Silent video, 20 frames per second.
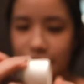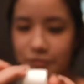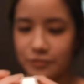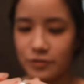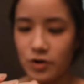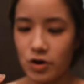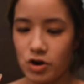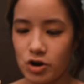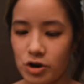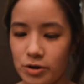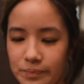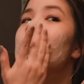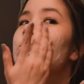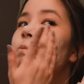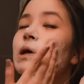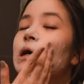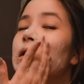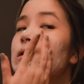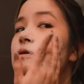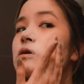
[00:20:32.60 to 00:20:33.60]
Foam.
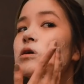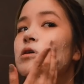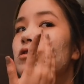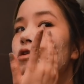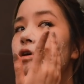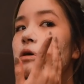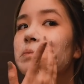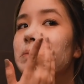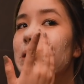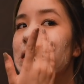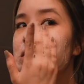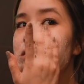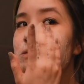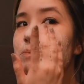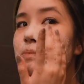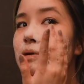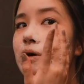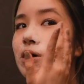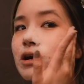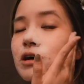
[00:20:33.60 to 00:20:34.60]
I'm planning on going back to
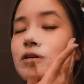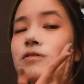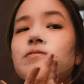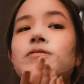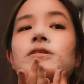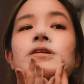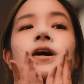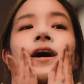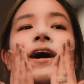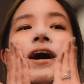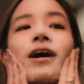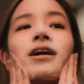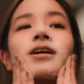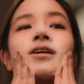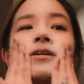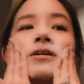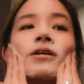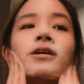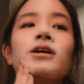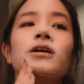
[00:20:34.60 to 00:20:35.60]
Perth for like
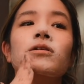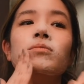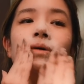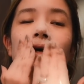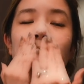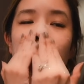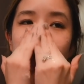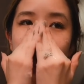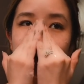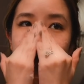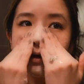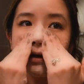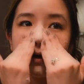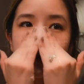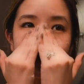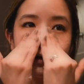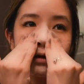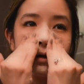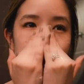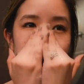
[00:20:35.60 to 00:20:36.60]

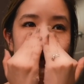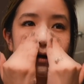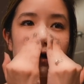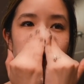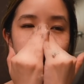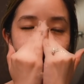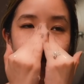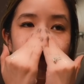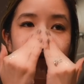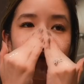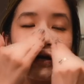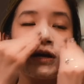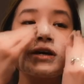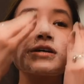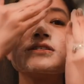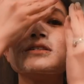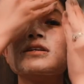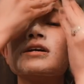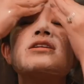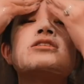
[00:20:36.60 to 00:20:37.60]
maybe a couple of
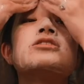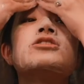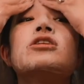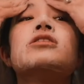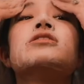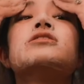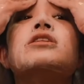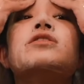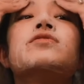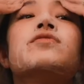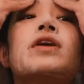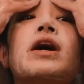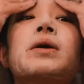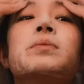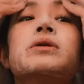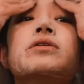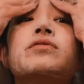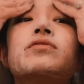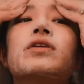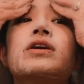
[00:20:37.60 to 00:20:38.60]
weeks next year to see
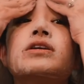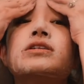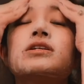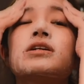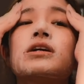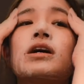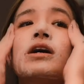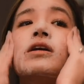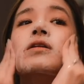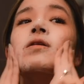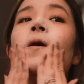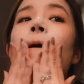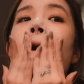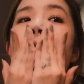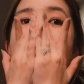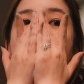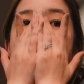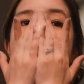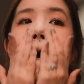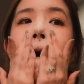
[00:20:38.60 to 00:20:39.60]
family and friends again.
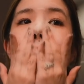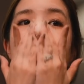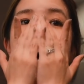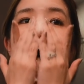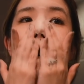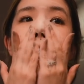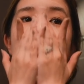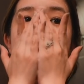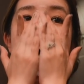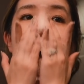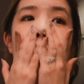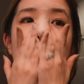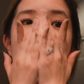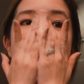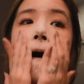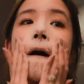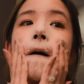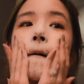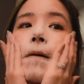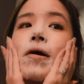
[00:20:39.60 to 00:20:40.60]

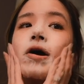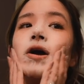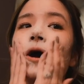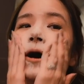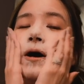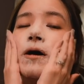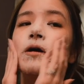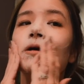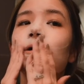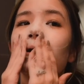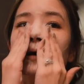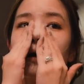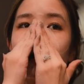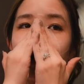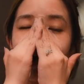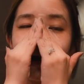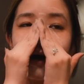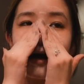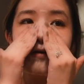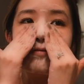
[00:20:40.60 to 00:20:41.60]
Oh yeah,
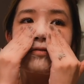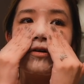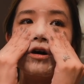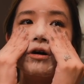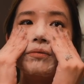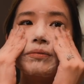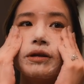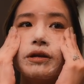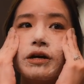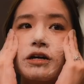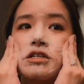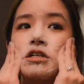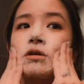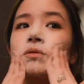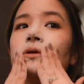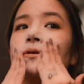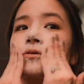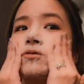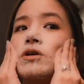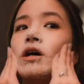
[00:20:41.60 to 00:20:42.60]
I have hope that next
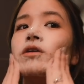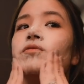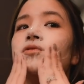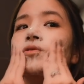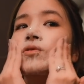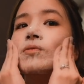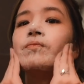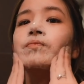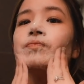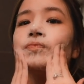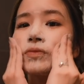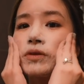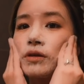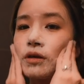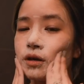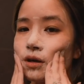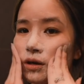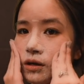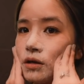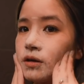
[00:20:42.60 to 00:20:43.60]
year we can travel.
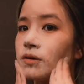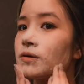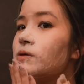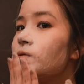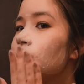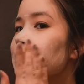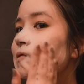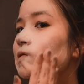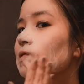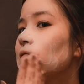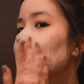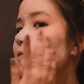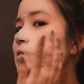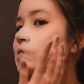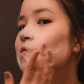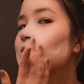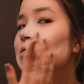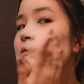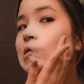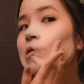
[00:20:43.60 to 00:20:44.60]
Okay,
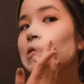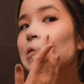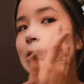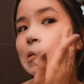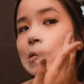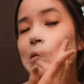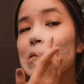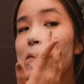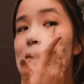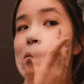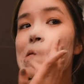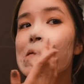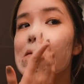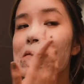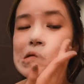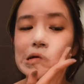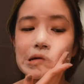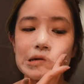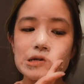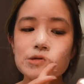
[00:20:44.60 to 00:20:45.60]
so
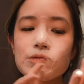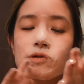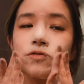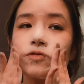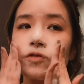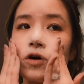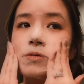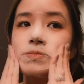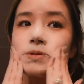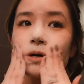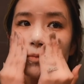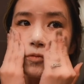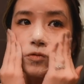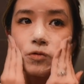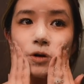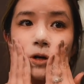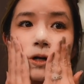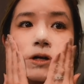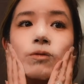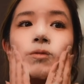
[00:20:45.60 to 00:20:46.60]
this one foams
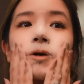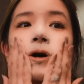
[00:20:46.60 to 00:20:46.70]
up really